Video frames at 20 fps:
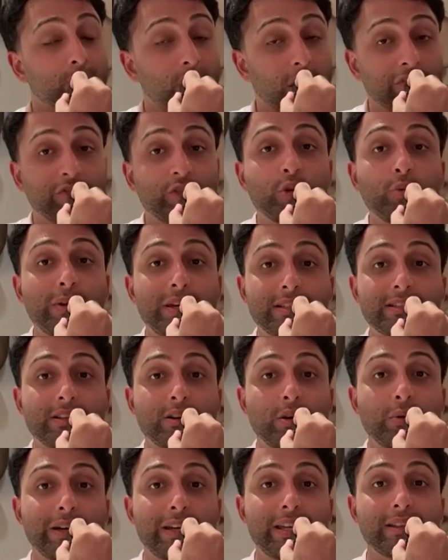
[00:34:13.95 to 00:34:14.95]
A few weeks
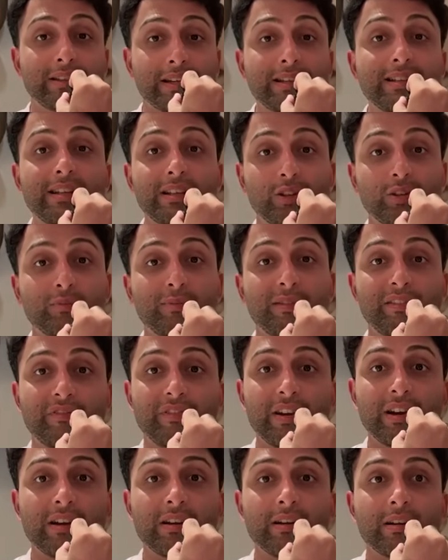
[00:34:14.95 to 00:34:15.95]
ago he did it, to be
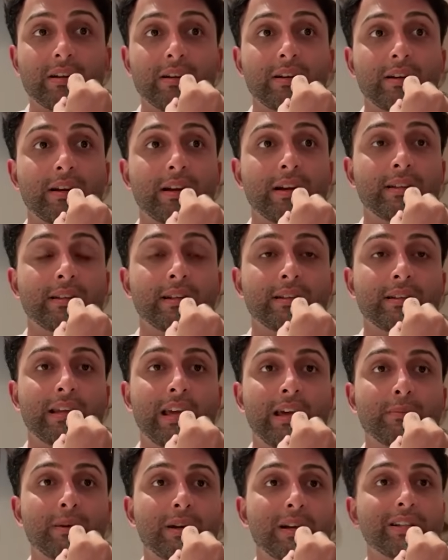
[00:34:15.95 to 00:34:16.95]
fair, in that
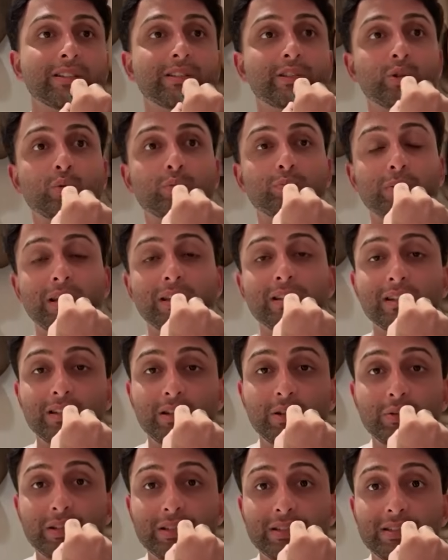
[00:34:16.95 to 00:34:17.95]
game against UP that
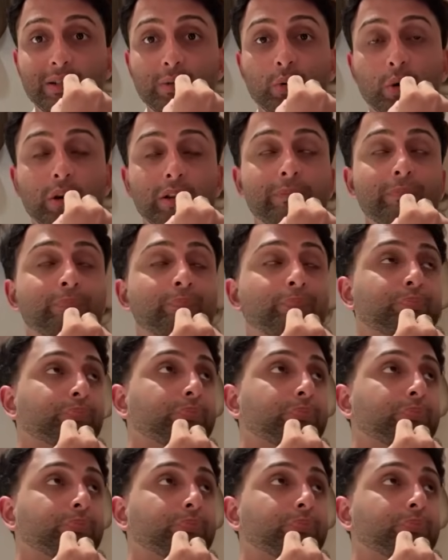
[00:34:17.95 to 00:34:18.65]
UST won.